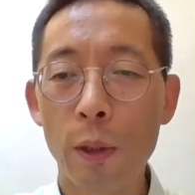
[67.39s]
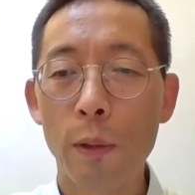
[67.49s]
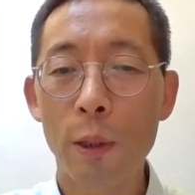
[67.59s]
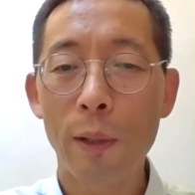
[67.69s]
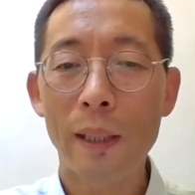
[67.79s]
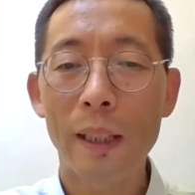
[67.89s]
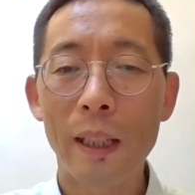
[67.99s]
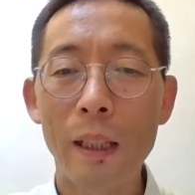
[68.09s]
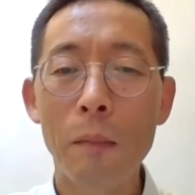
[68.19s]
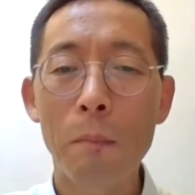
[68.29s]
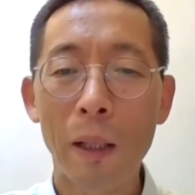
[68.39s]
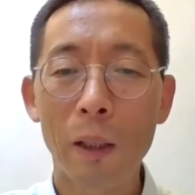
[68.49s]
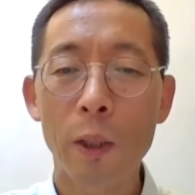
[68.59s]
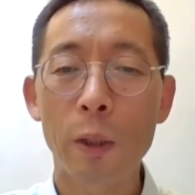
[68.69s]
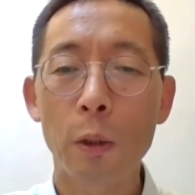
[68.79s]
to address key
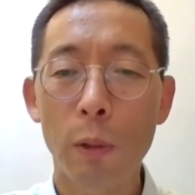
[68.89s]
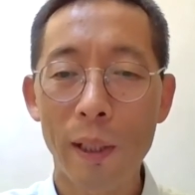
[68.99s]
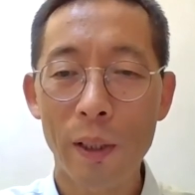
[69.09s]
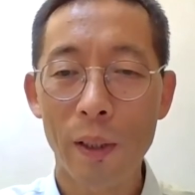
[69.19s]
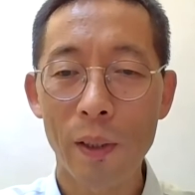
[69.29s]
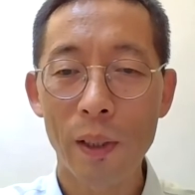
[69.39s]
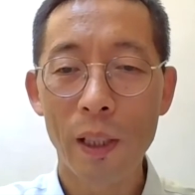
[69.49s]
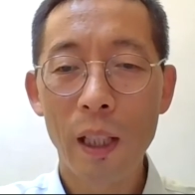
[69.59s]
biological questions,